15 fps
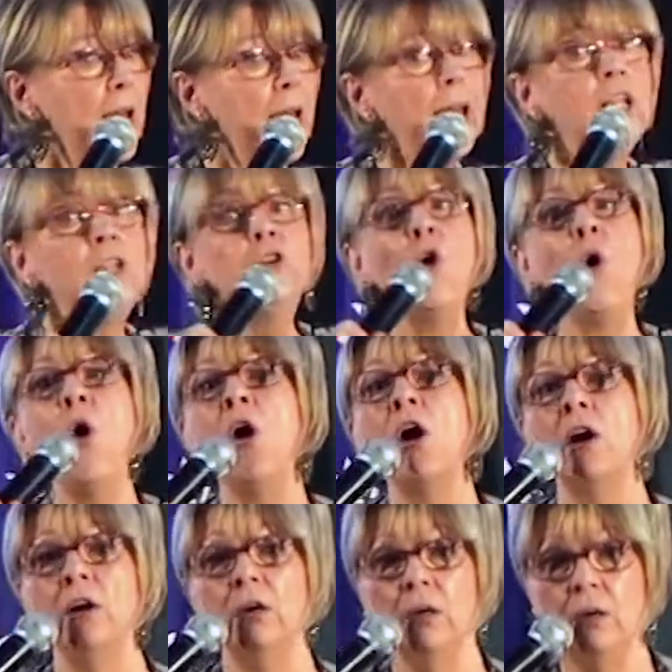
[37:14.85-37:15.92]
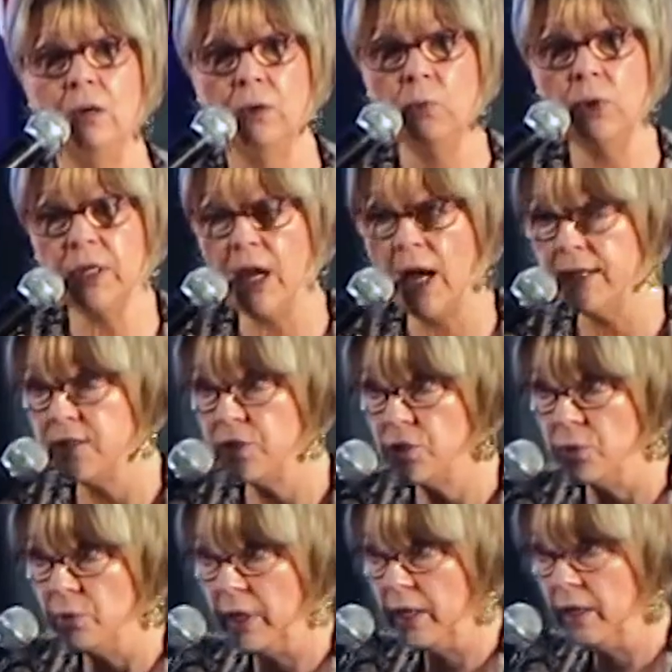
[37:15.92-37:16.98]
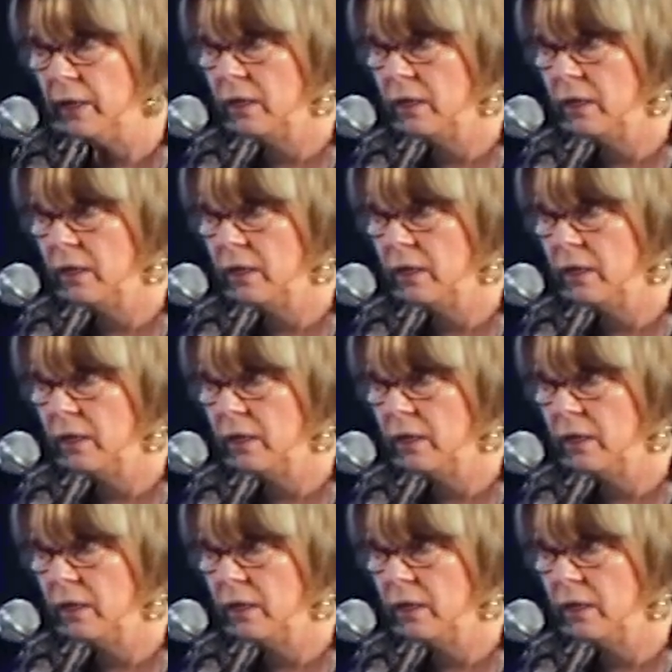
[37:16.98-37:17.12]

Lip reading: ignore what God is doing?